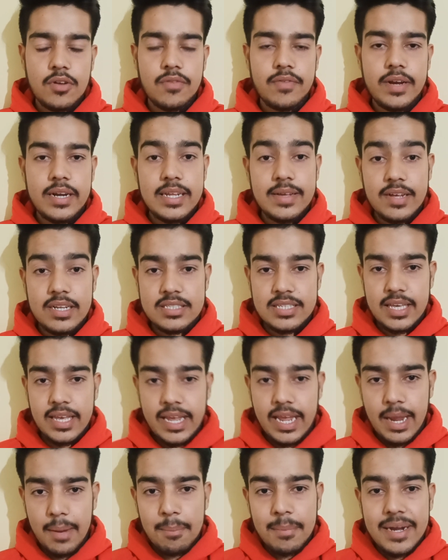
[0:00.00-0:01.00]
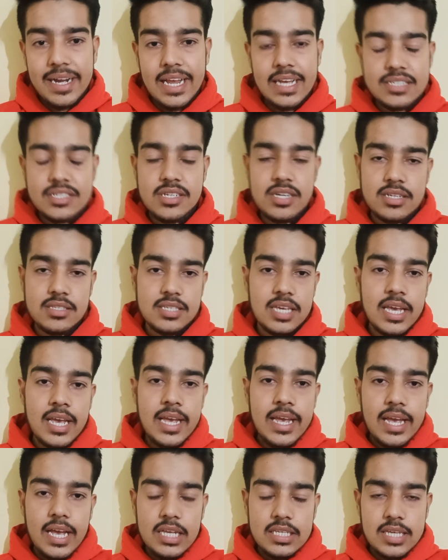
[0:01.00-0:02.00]
When we are saying ambidextrous,
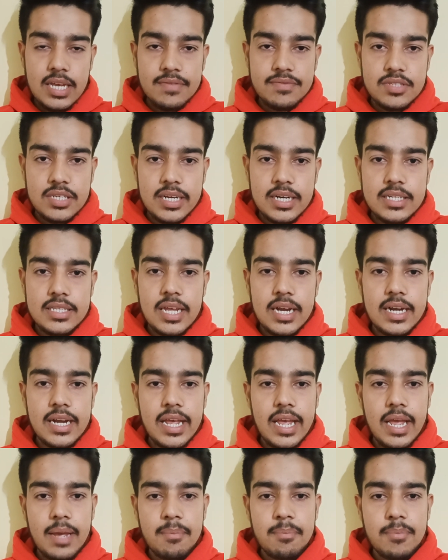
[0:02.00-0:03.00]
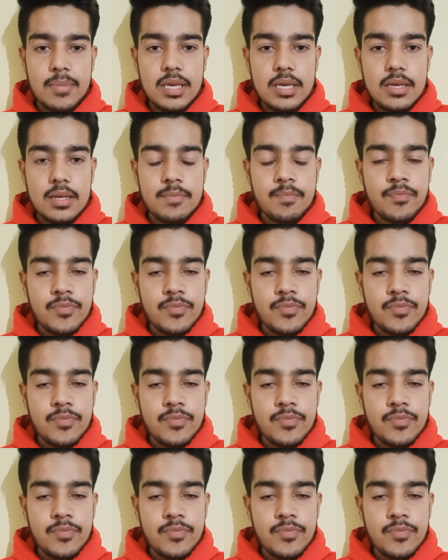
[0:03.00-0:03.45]
as I have said that ambi